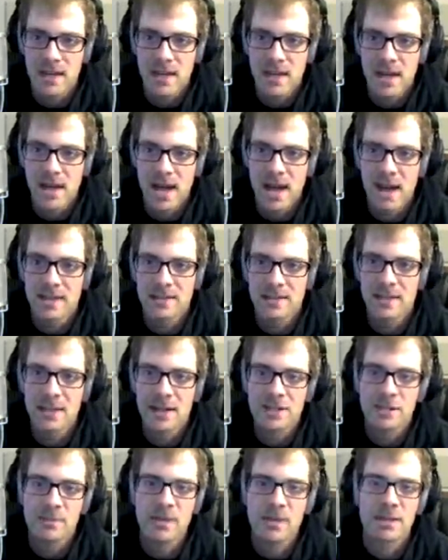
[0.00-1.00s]
and I did
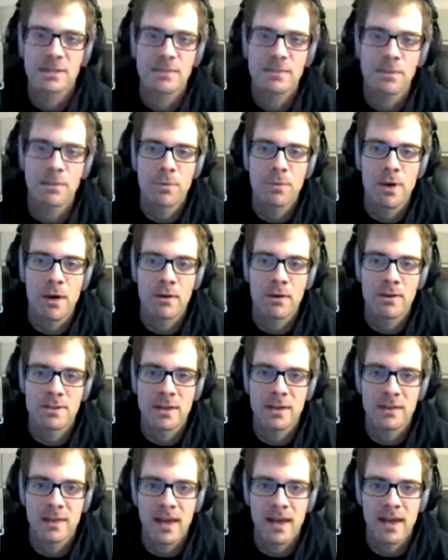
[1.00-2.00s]
actually make some good progress
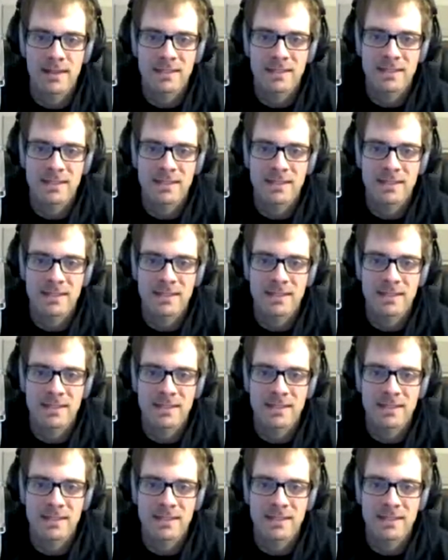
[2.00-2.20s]
on that